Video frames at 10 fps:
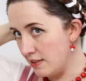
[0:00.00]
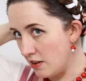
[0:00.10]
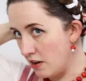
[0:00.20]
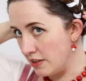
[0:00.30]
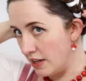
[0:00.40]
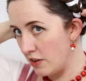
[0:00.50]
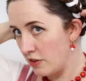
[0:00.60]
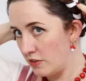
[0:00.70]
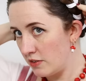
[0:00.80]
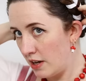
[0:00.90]
is on the
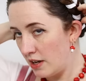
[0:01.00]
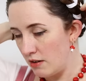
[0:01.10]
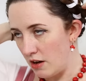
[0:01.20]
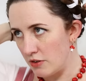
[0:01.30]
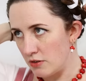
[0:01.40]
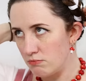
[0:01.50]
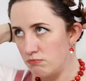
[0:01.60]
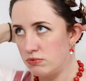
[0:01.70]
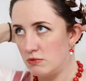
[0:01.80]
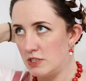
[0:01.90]
other, so other
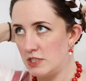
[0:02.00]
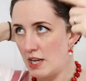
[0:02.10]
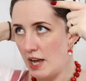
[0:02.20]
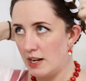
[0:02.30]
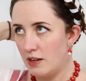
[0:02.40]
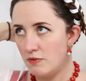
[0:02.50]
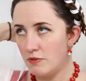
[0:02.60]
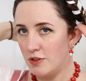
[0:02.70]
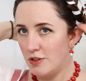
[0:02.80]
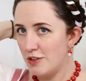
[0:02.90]
side of
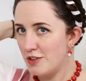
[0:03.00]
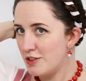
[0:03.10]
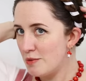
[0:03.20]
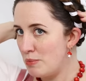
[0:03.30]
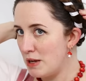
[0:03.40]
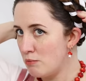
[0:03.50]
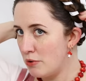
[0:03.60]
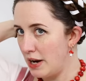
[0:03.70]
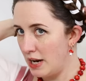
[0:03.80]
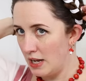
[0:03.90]
the, the big
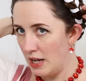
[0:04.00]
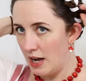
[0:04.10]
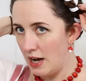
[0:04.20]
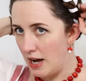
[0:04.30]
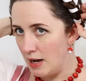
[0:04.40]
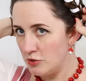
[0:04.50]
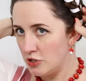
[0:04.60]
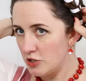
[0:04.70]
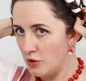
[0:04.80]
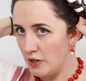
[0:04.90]
braid. I'm
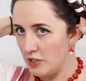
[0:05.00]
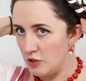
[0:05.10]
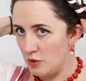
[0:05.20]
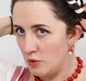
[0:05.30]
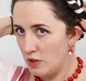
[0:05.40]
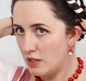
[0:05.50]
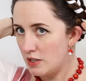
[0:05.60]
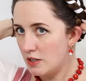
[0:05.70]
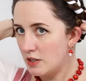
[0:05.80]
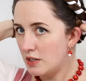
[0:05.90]
just going to
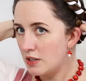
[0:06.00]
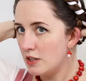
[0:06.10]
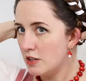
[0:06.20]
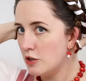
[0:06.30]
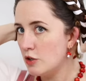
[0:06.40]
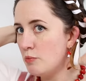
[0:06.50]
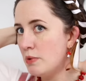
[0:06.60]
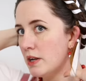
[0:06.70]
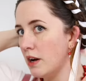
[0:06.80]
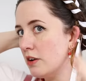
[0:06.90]

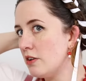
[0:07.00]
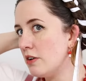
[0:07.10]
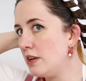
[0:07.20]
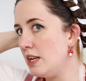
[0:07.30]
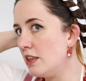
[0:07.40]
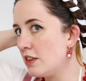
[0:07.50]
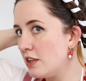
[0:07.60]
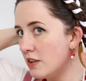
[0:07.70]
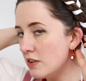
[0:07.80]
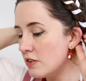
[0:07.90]
loop it
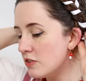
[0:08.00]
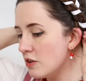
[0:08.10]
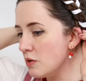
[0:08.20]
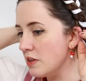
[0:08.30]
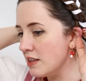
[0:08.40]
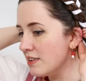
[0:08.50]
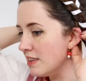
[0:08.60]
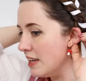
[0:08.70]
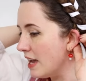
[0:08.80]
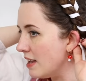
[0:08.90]
underneath so that
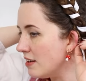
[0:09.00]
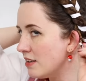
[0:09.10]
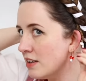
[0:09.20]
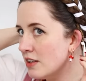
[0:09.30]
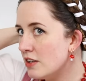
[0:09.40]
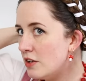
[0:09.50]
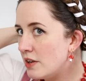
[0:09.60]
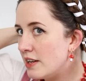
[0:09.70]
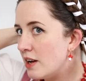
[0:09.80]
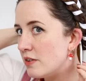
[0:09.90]
the end,
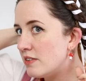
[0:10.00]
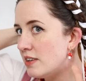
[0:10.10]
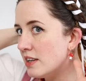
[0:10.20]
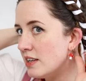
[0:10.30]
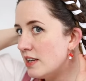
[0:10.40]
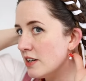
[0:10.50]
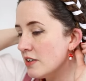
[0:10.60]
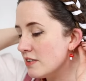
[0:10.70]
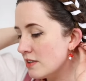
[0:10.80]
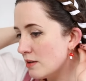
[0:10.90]
you can now see it
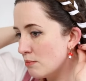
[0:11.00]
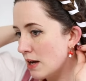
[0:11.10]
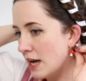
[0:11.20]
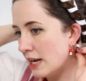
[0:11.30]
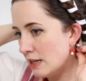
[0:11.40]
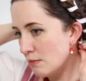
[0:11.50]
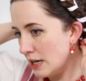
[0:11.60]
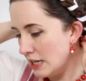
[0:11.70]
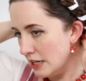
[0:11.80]
here, is behind my